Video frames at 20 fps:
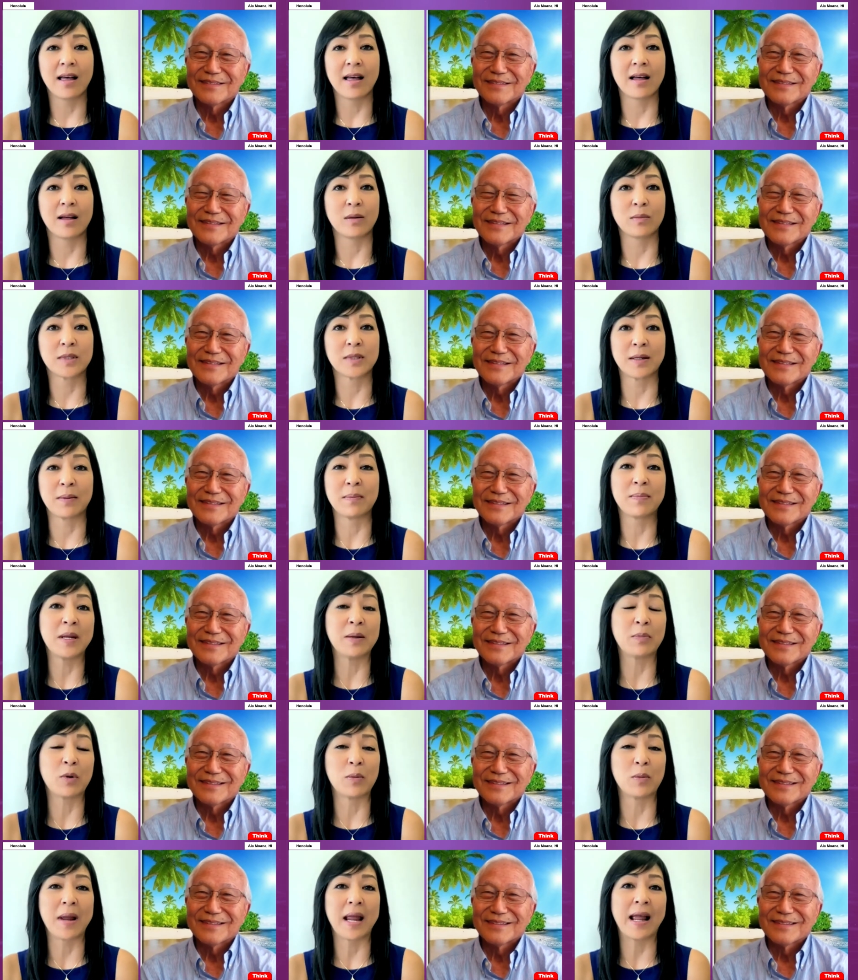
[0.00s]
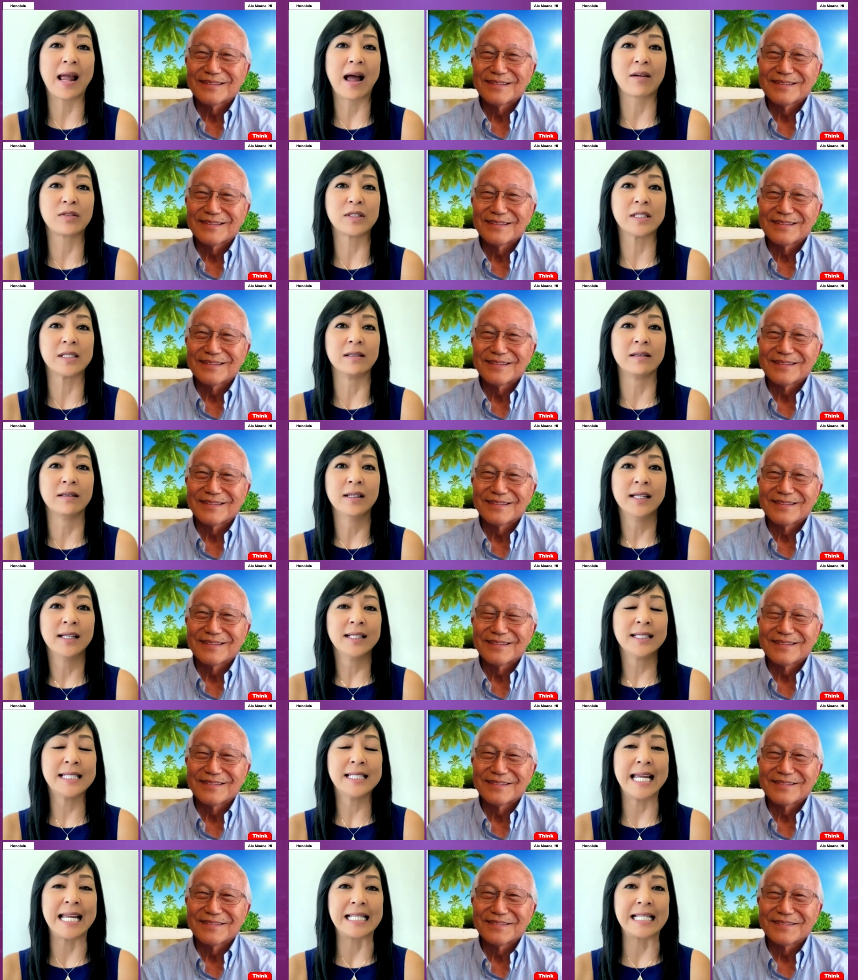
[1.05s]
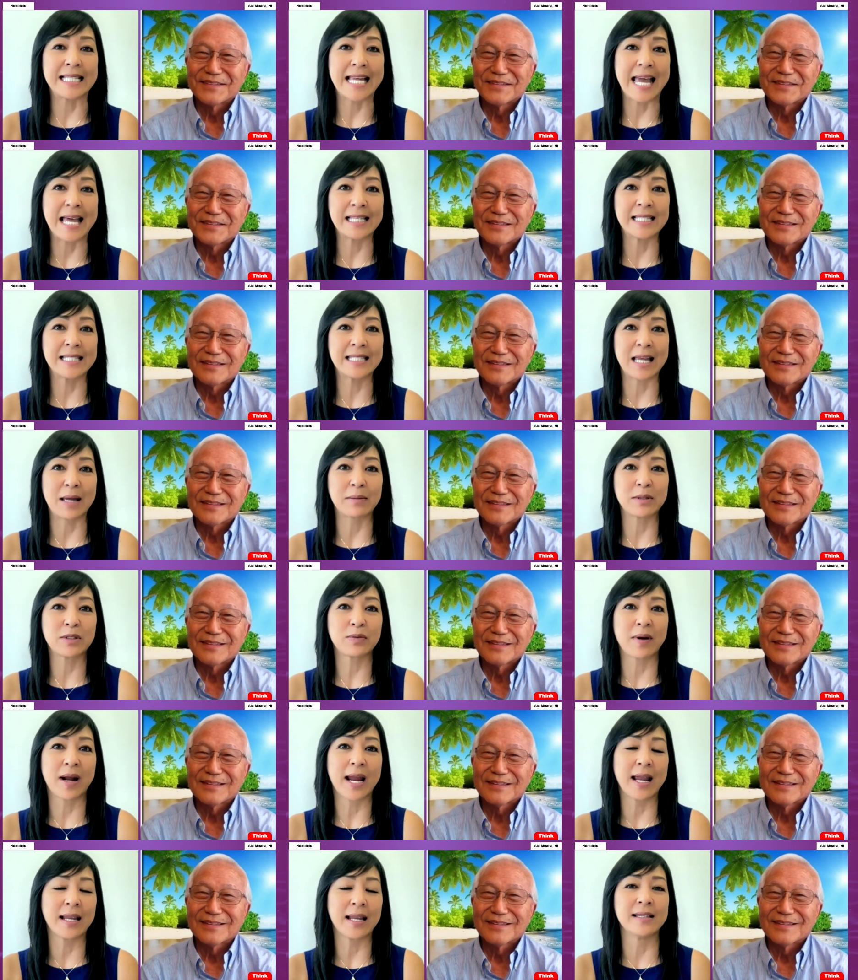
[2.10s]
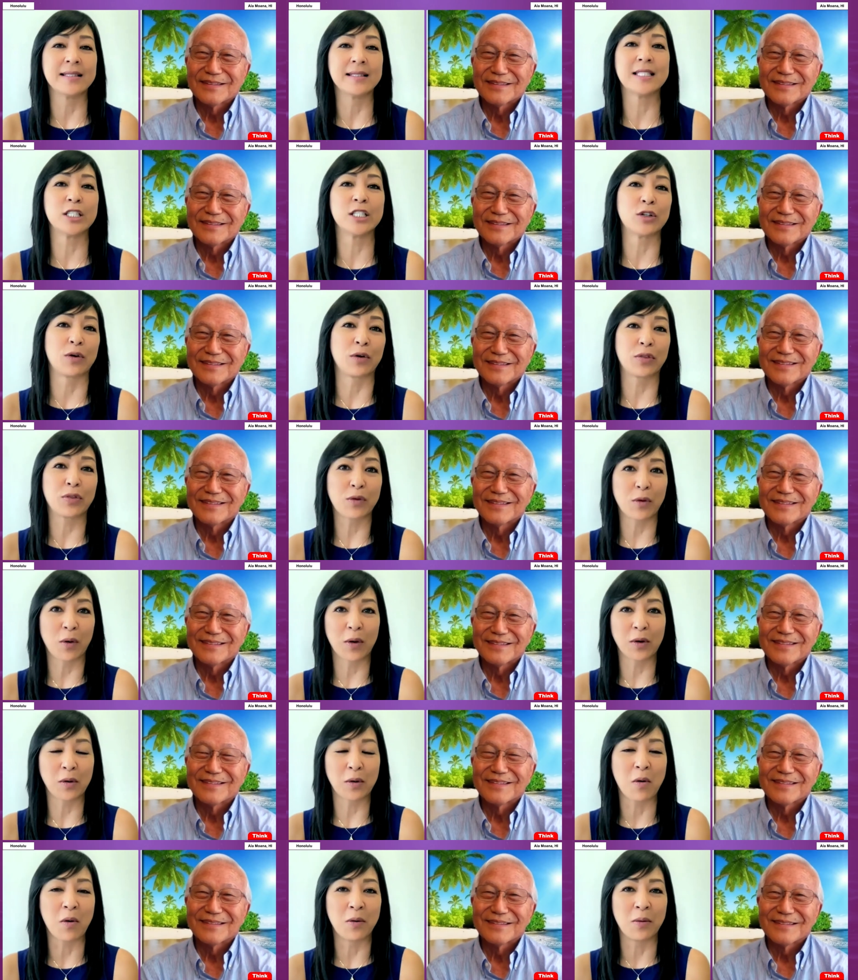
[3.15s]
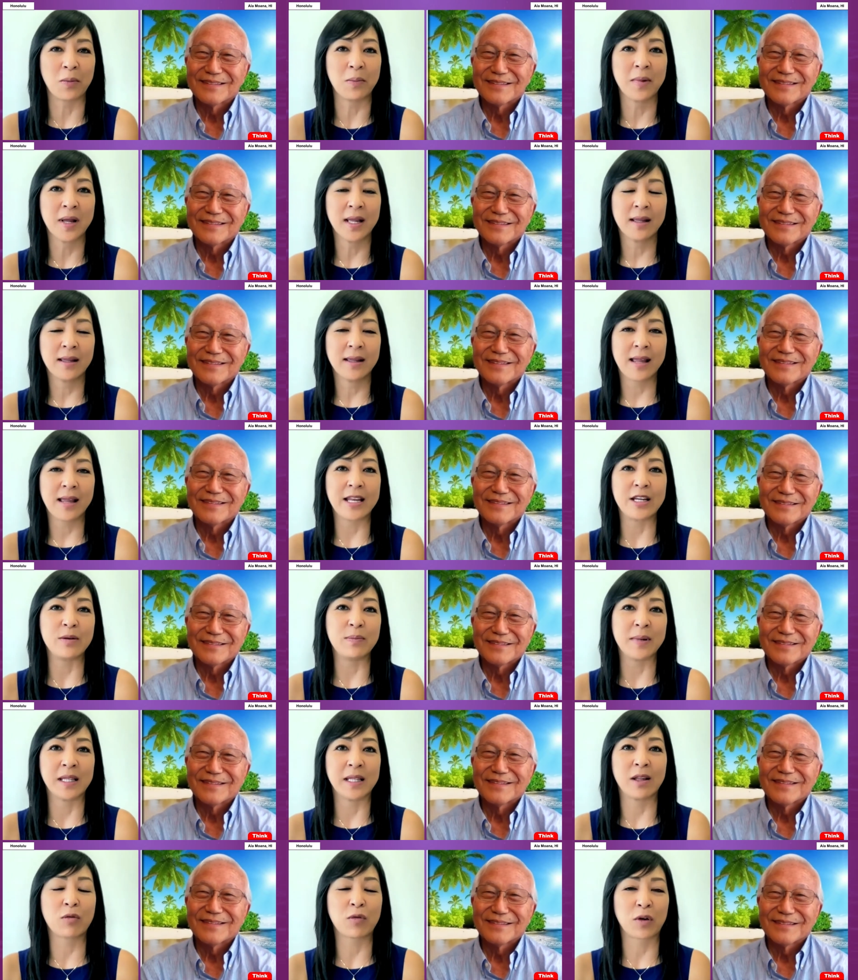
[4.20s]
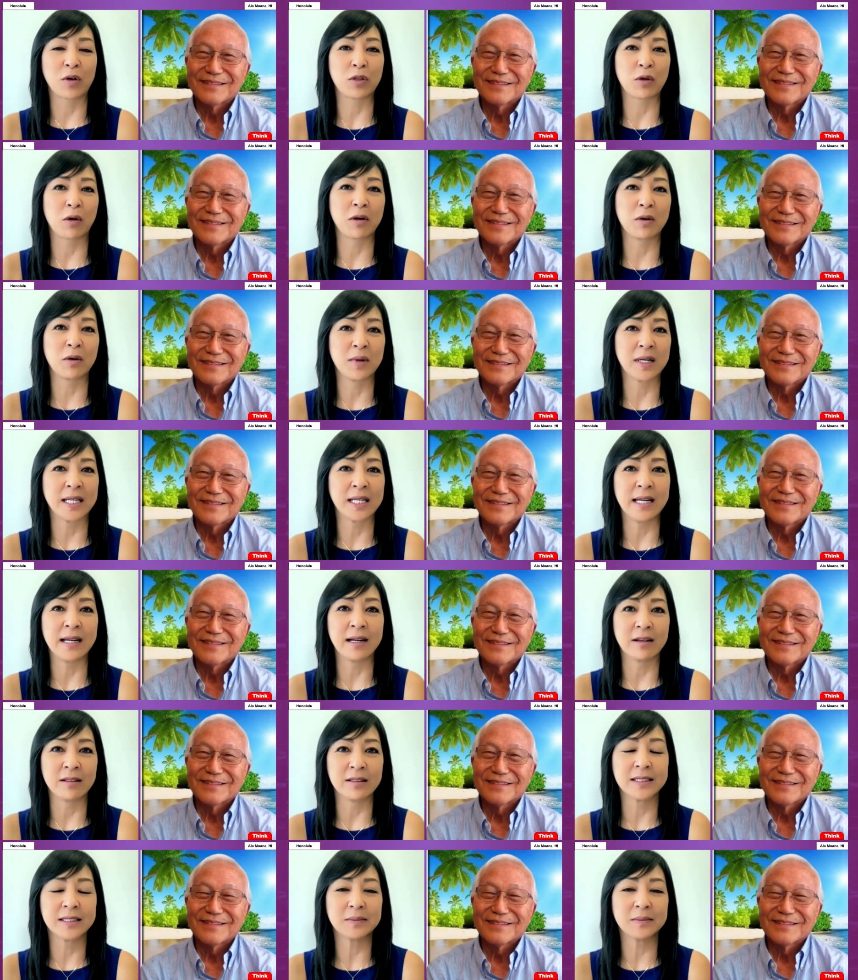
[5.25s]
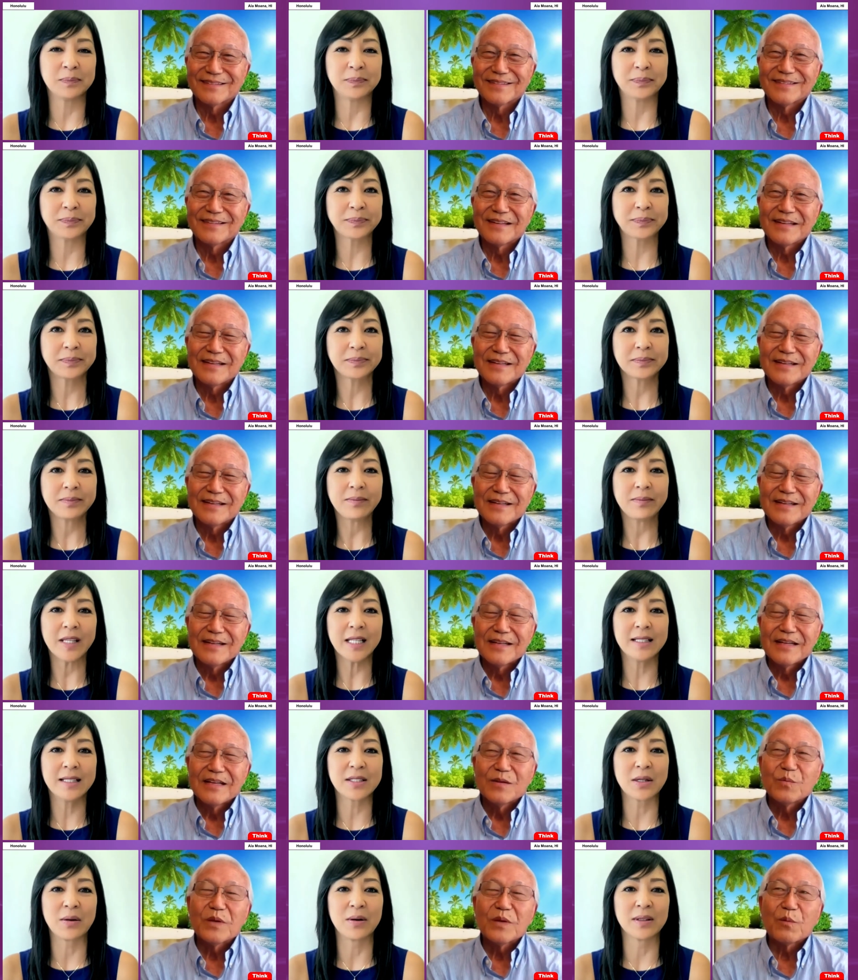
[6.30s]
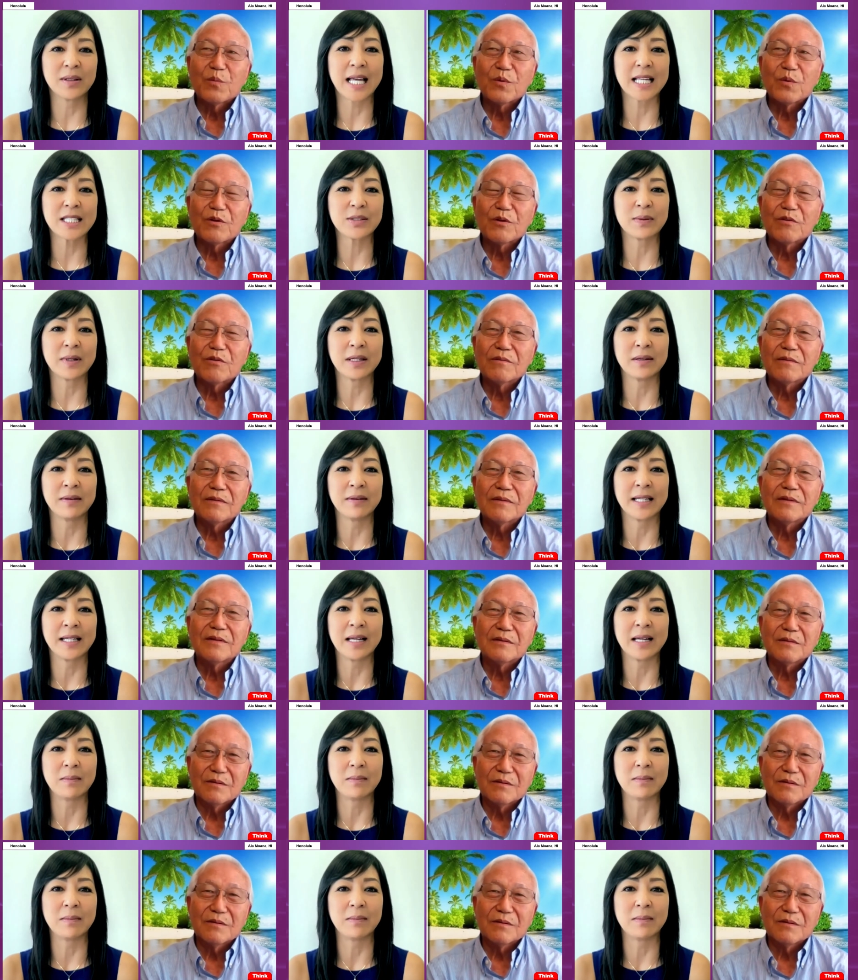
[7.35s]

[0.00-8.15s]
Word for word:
Speaker 1: Um, some people may have to take 10 steps, right? And this is your third home, and you've been there for 31 years. So that's we're,